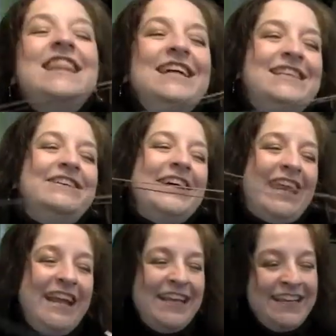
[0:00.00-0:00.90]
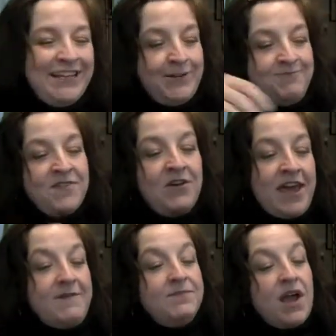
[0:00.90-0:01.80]
That's right.
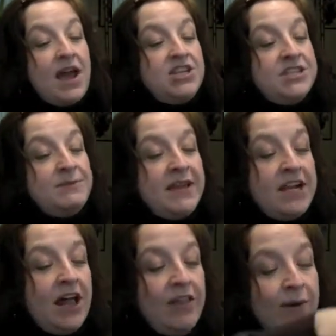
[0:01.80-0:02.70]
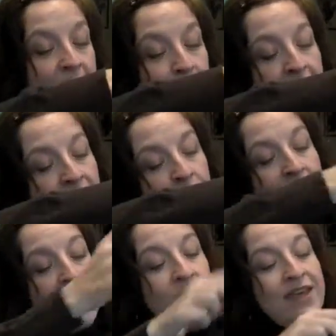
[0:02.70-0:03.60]
Okay, I just made it all the way around the
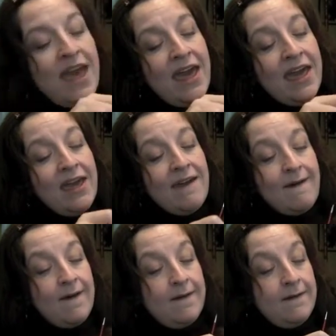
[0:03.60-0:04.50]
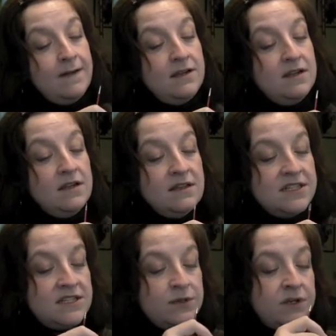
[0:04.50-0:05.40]
round. Yay!
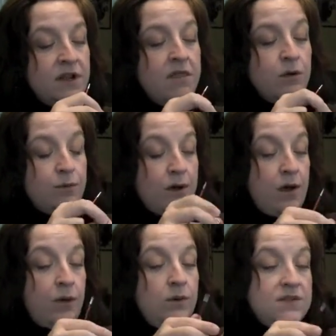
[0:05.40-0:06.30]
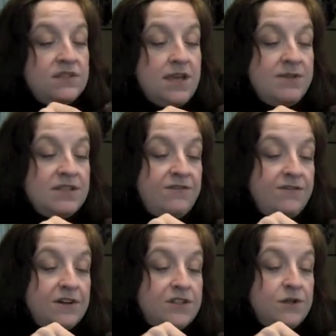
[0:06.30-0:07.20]
Let's do another row, same as the
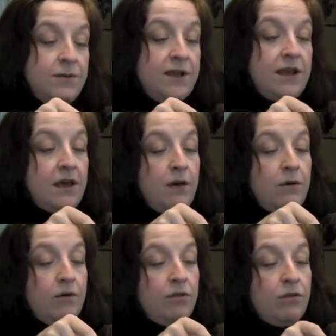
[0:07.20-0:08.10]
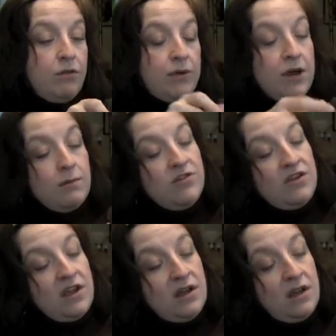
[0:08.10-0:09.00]
first. So I'm going to go 3
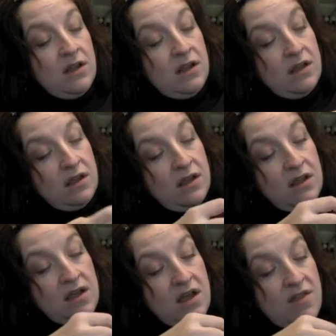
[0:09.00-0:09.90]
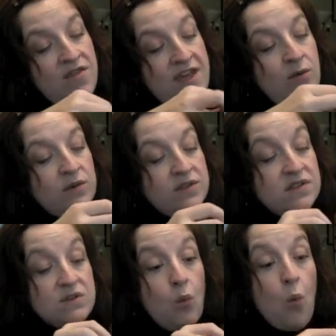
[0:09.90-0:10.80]
aubergine, and then we'll
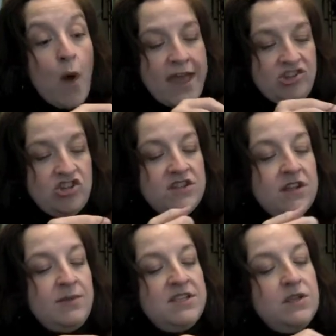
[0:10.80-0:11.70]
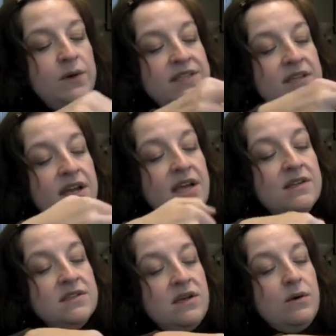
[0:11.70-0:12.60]
switch. It's going to be so exciting.
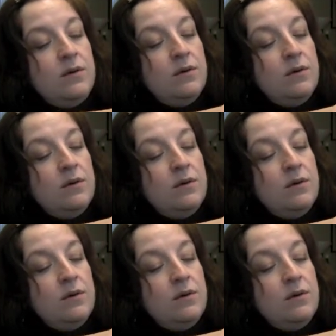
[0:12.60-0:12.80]
So